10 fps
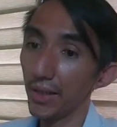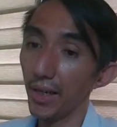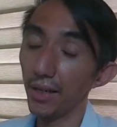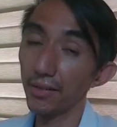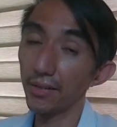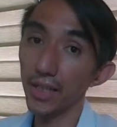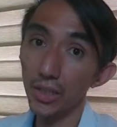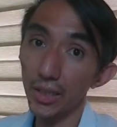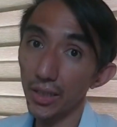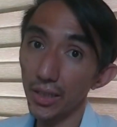
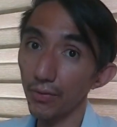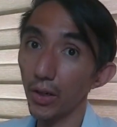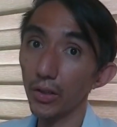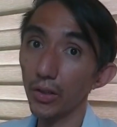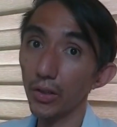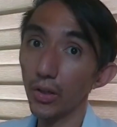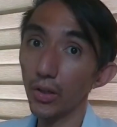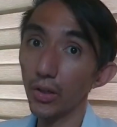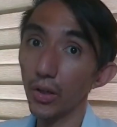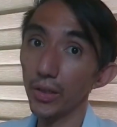Essentially, if you're going
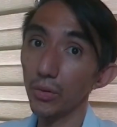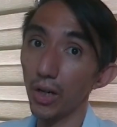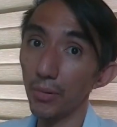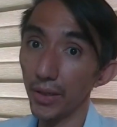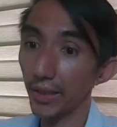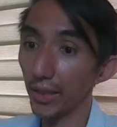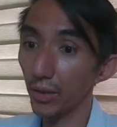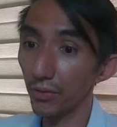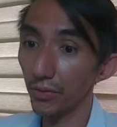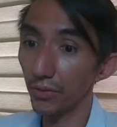to operate a
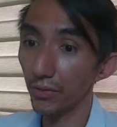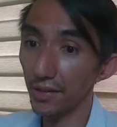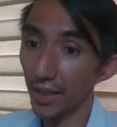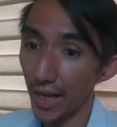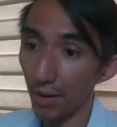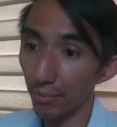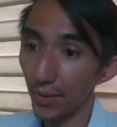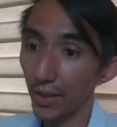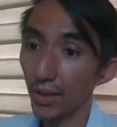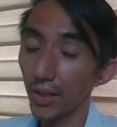UVC lamp,
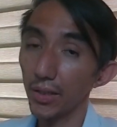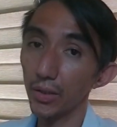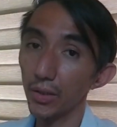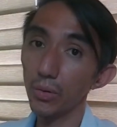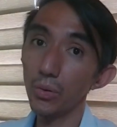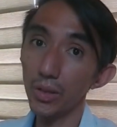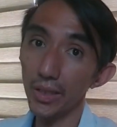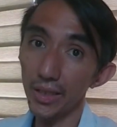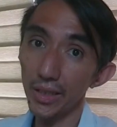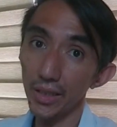you
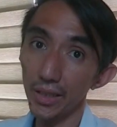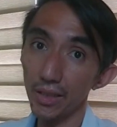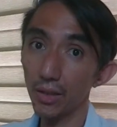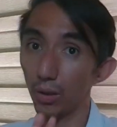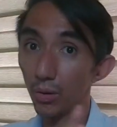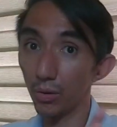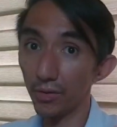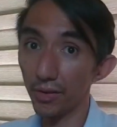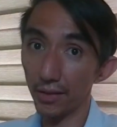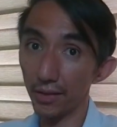need
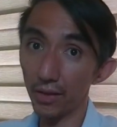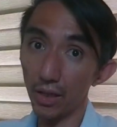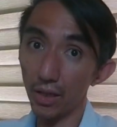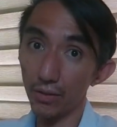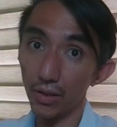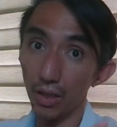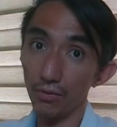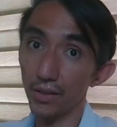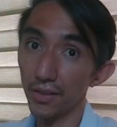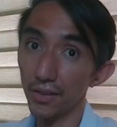clothes that cover all of your
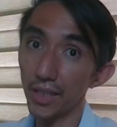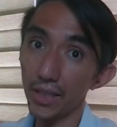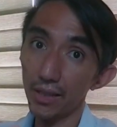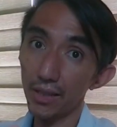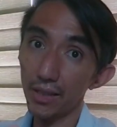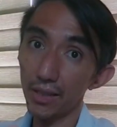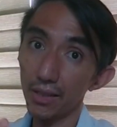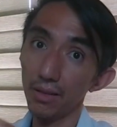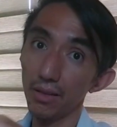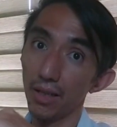skin,
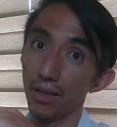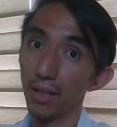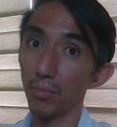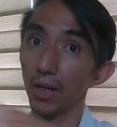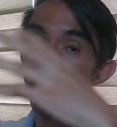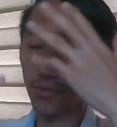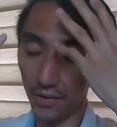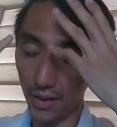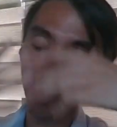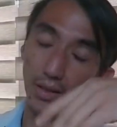some gloves,
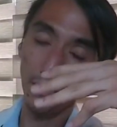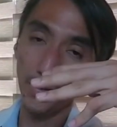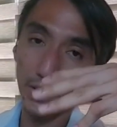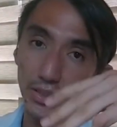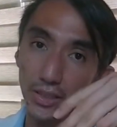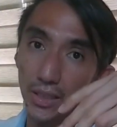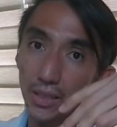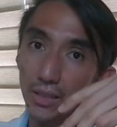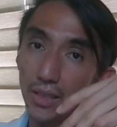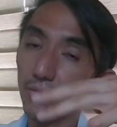a face
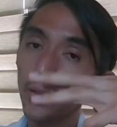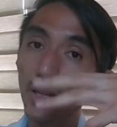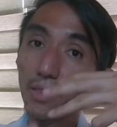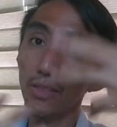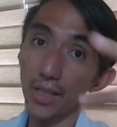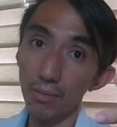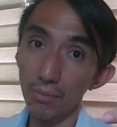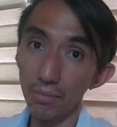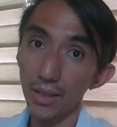shield, even a thin